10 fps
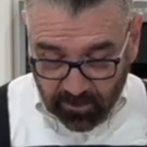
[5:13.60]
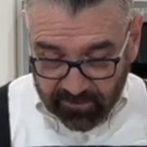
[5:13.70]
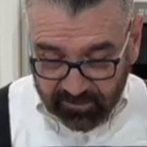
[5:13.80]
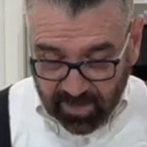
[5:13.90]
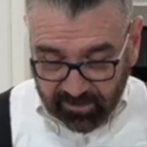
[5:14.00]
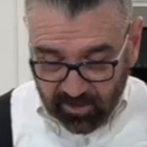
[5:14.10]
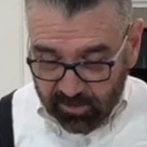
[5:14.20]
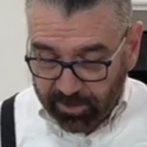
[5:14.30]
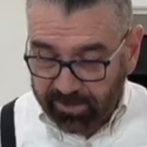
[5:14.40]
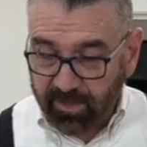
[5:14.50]
We've got those
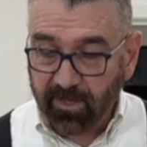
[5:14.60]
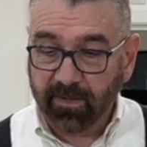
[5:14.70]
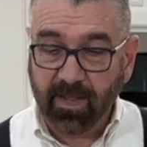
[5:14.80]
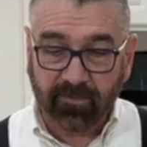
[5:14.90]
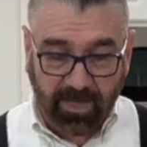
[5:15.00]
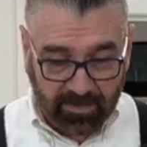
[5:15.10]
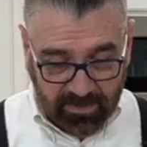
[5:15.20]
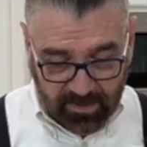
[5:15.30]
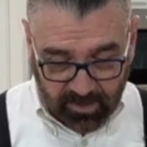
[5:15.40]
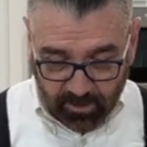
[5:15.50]
put together now. I've got
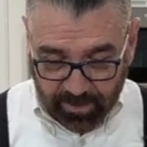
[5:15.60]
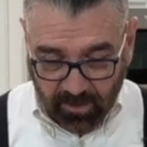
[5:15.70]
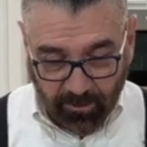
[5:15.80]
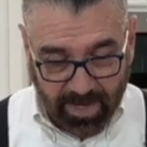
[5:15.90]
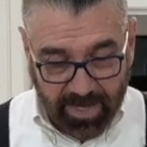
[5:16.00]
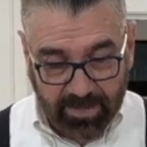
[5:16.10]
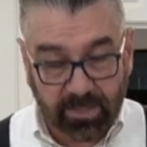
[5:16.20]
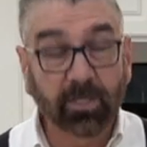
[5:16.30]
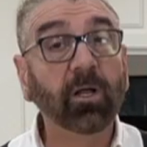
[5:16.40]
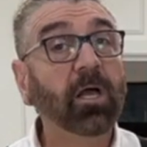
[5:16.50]
just a little bit on my hands
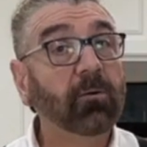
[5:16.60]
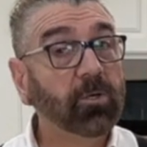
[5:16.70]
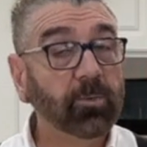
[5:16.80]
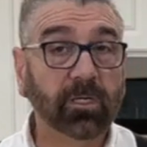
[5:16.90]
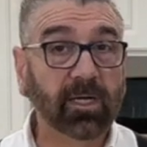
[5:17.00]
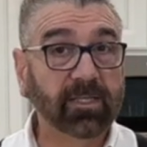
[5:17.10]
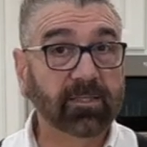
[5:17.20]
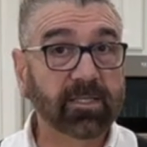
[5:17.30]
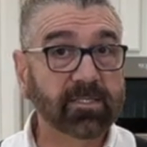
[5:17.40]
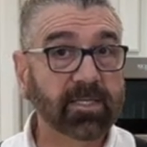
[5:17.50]
here. We want to let
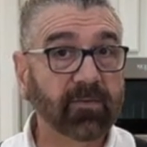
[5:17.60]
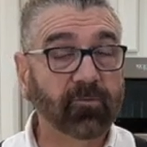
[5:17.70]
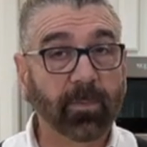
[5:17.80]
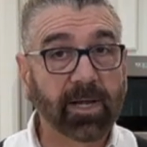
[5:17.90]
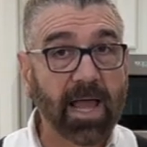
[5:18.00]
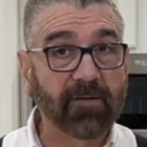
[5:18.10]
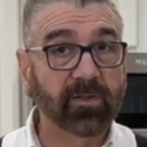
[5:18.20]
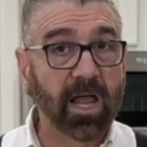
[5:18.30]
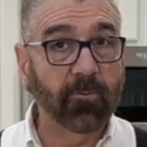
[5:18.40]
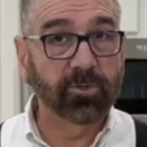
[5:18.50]
this sit for about half
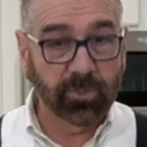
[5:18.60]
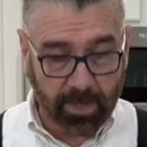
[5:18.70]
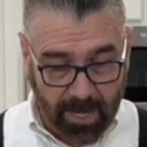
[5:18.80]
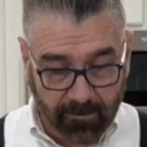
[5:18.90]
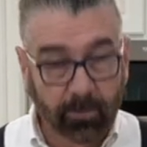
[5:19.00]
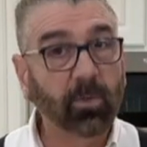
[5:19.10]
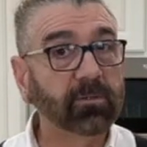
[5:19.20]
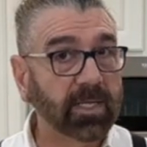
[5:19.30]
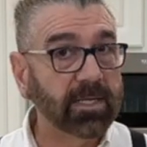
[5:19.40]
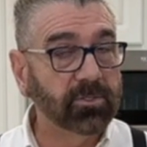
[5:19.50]
an hour to an hour. We
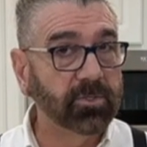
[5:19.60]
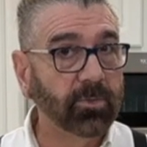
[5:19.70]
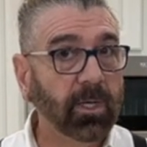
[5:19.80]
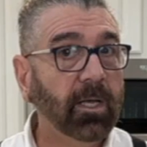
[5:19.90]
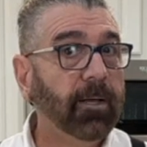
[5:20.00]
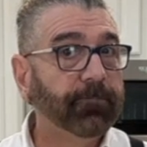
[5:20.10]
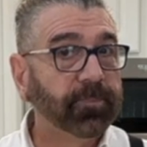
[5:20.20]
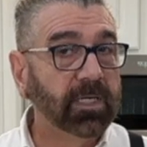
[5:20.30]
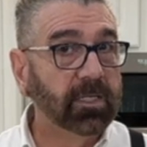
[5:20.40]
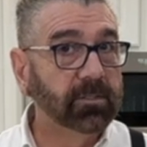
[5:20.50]
want that to
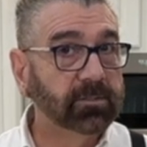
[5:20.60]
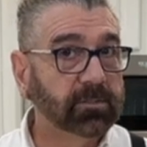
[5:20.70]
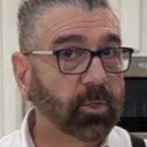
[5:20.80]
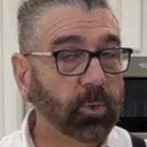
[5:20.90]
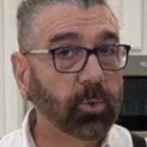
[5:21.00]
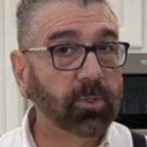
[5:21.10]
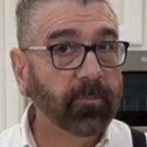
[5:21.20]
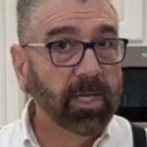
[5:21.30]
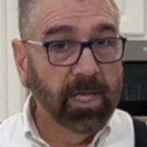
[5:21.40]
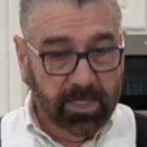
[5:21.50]
cool
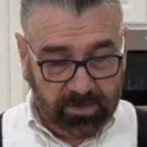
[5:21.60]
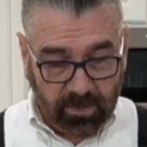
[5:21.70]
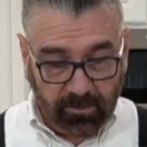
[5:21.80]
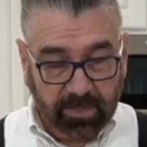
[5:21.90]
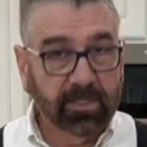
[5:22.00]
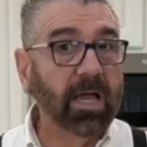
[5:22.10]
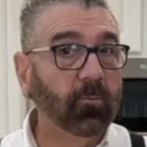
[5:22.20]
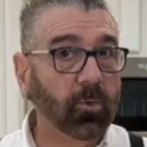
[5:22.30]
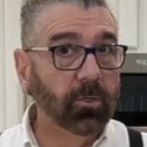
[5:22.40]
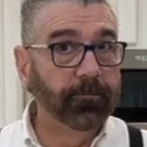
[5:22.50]
so that
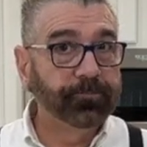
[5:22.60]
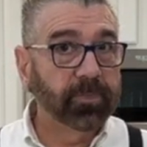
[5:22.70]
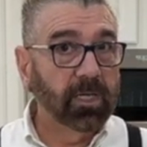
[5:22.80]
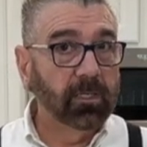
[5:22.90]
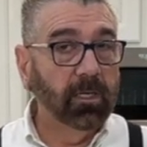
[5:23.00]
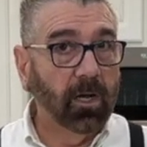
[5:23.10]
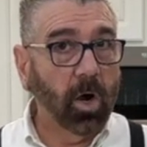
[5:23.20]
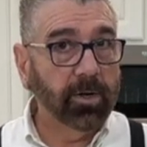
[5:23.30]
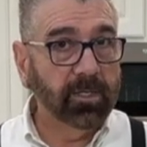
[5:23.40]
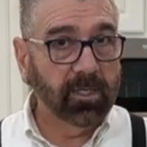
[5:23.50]
will
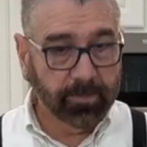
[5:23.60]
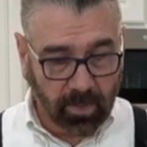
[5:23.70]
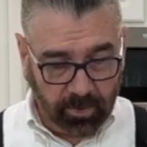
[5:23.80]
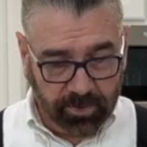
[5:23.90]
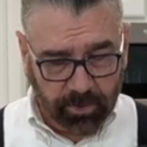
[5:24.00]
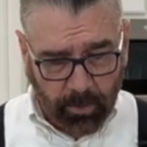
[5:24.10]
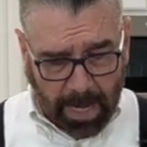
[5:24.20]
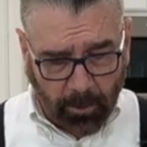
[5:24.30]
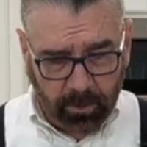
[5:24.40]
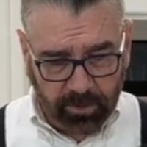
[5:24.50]
harden up onto
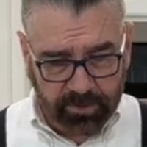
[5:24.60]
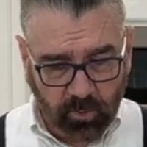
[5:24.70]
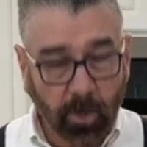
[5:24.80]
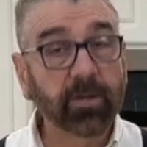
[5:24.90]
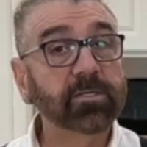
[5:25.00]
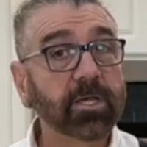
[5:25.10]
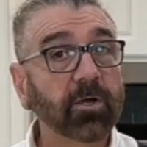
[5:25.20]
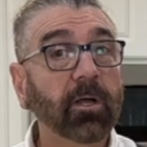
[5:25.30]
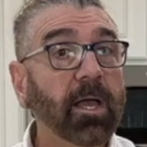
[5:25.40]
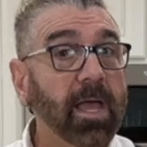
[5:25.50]
our little squares
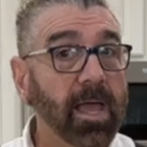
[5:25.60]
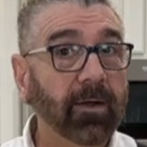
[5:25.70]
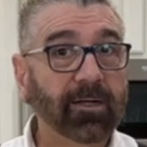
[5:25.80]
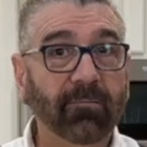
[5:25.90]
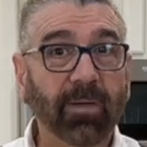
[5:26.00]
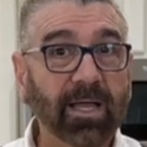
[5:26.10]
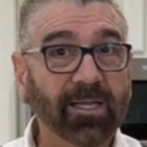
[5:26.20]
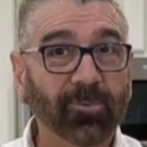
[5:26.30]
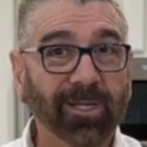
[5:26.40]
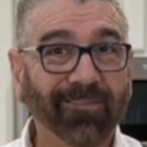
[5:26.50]
here. And I'll come back
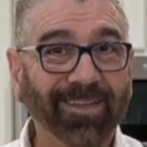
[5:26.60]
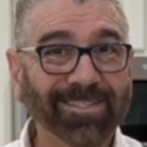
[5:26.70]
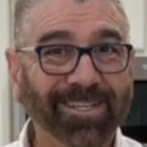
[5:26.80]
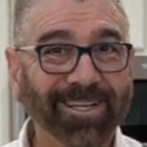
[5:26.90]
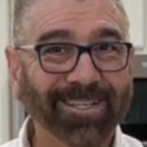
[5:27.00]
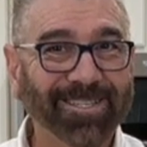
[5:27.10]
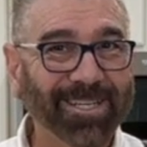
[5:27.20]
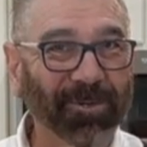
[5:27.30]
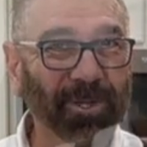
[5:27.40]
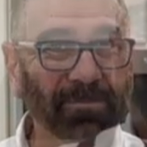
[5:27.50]
and we'll give these a cut. Stick with